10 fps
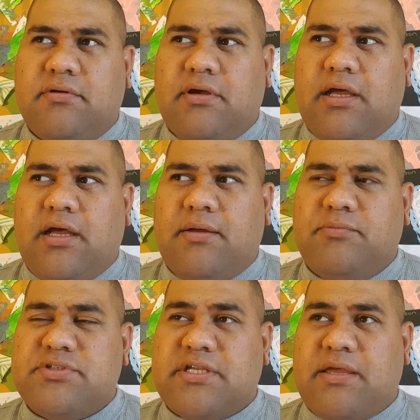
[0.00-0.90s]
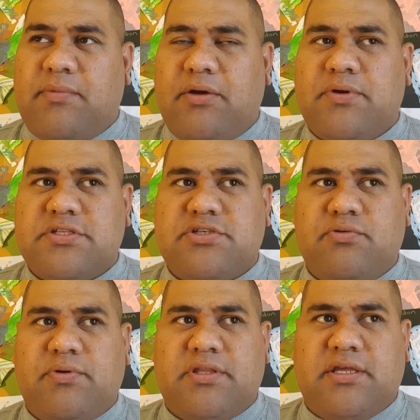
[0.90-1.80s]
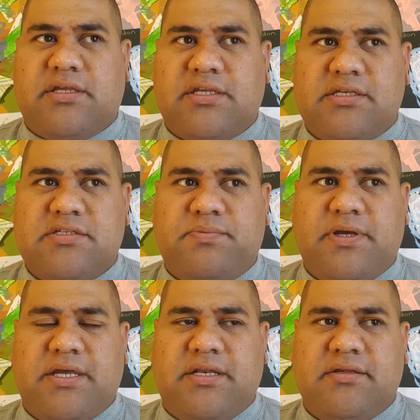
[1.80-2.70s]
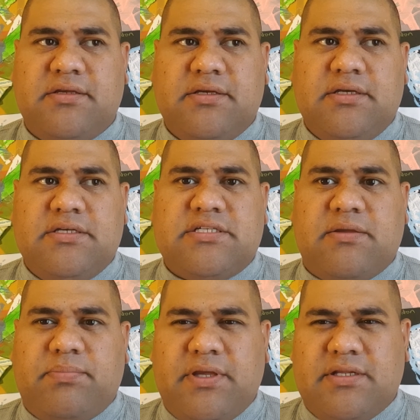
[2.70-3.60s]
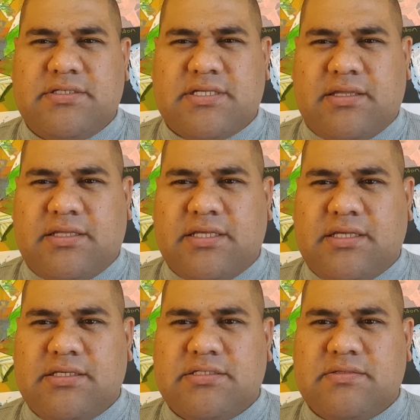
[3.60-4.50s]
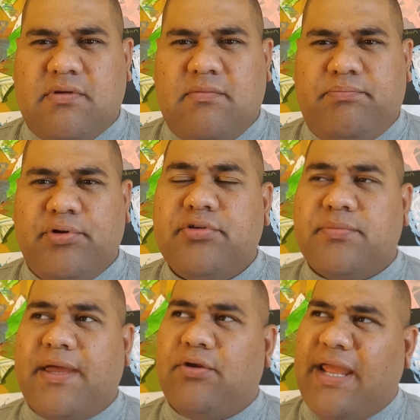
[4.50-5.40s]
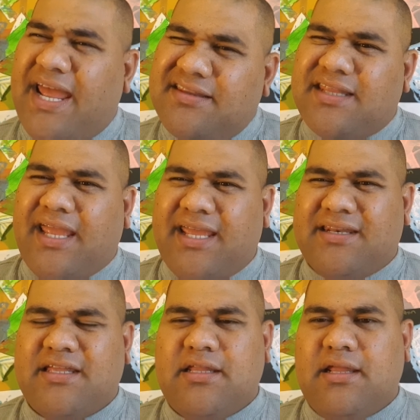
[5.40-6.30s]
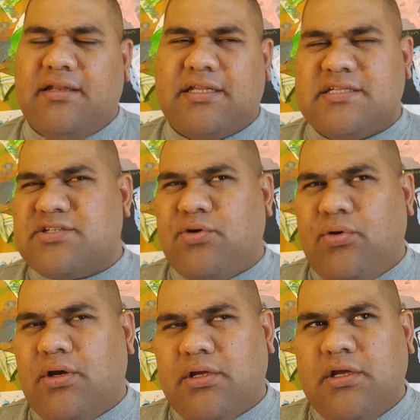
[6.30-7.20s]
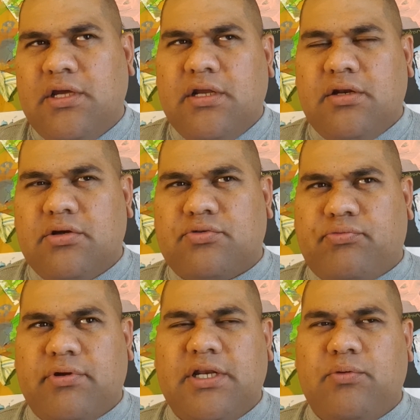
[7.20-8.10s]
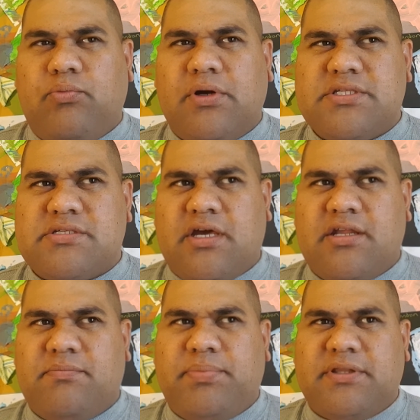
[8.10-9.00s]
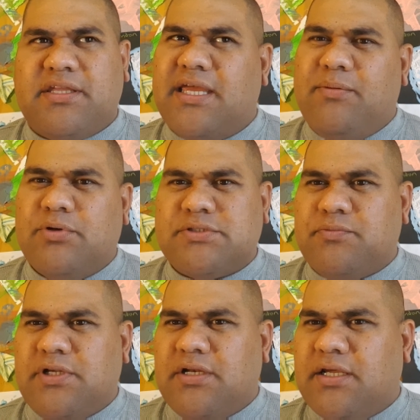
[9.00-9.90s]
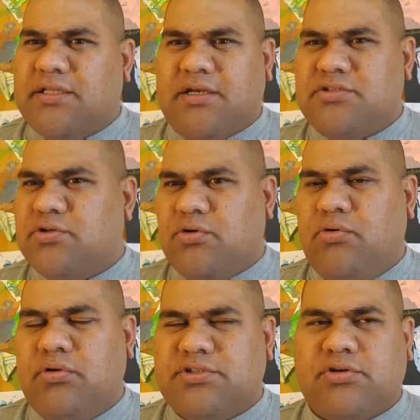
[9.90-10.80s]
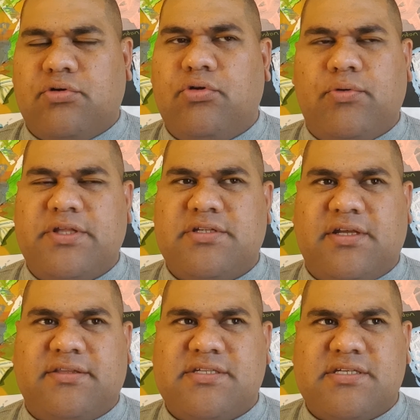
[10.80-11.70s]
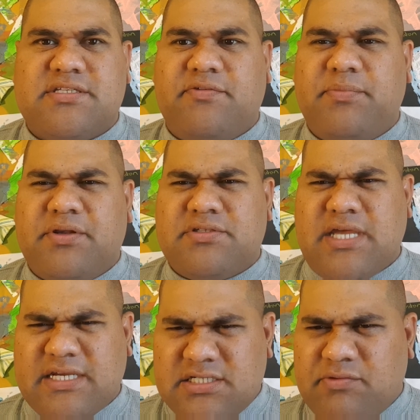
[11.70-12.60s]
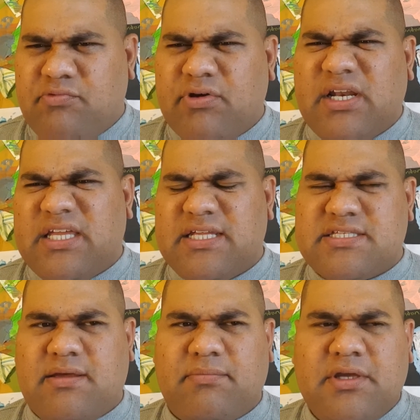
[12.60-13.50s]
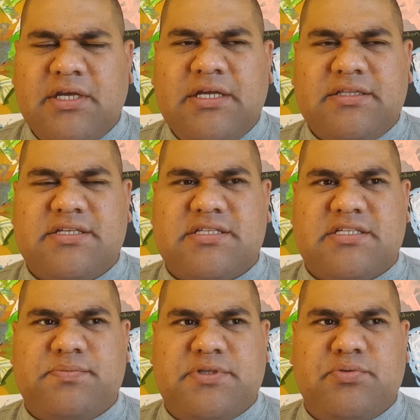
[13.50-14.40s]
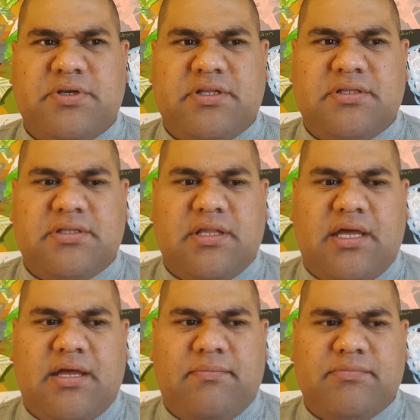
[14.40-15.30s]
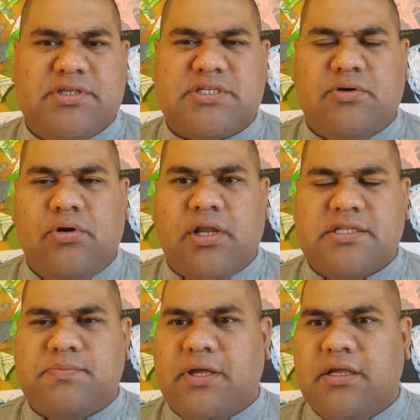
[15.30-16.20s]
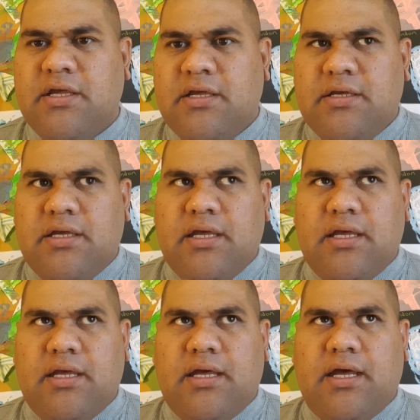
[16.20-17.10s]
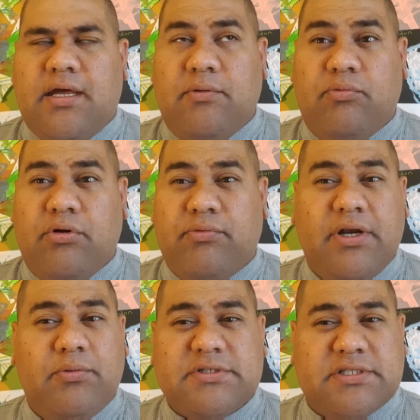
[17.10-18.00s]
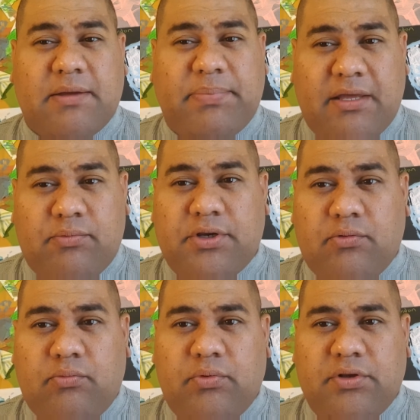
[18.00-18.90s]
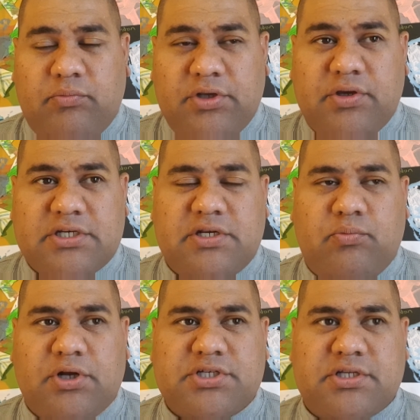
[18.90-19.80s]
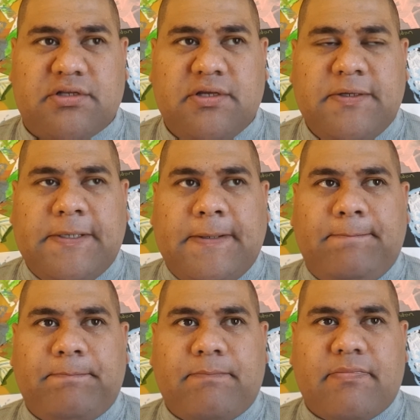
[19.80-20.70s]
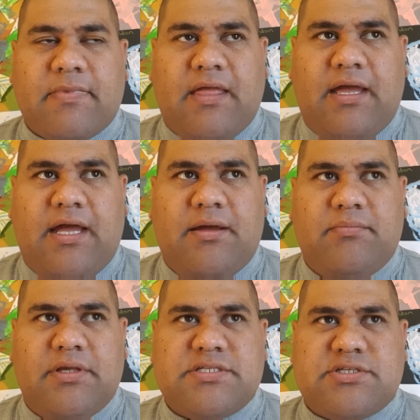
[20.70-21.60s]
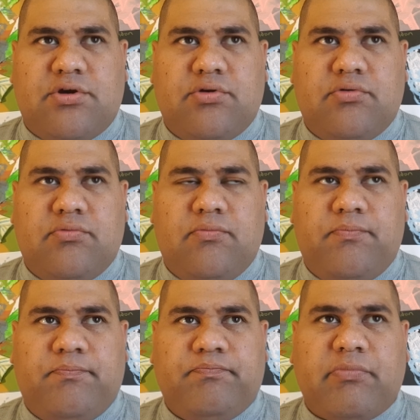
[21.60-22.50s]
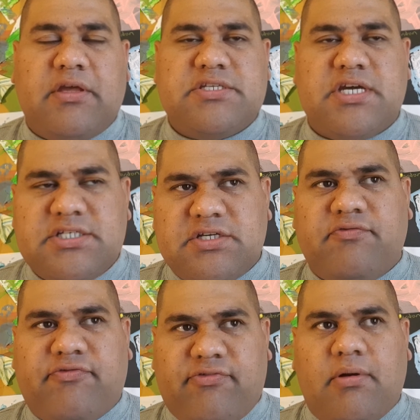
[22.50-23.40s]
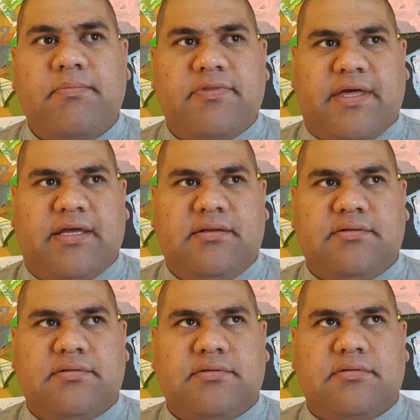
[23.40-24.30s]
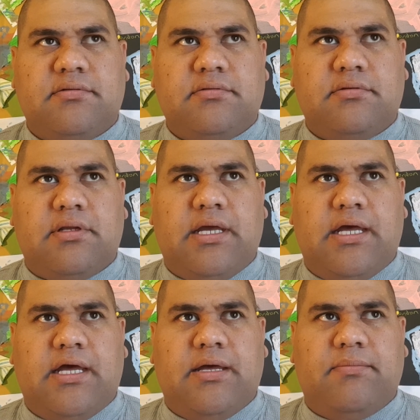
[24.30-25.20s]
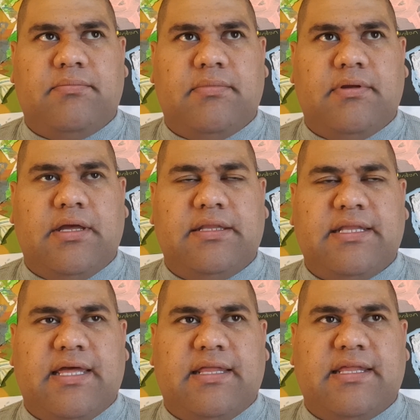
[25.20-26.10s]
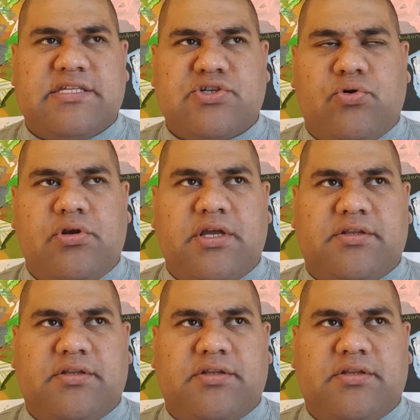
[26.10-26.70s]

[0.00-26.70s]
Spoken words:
was the game I went to where the Kings played St. Peter's, and Kings blew them out at the end. Like, the score looked really one-sided, but the game wasn't really like that. It took it all the way to like the 60th minute to actually really get some distance between the score lines. But it really wasn't that bad when you actually watched it. And so, judging from that, and that scoreline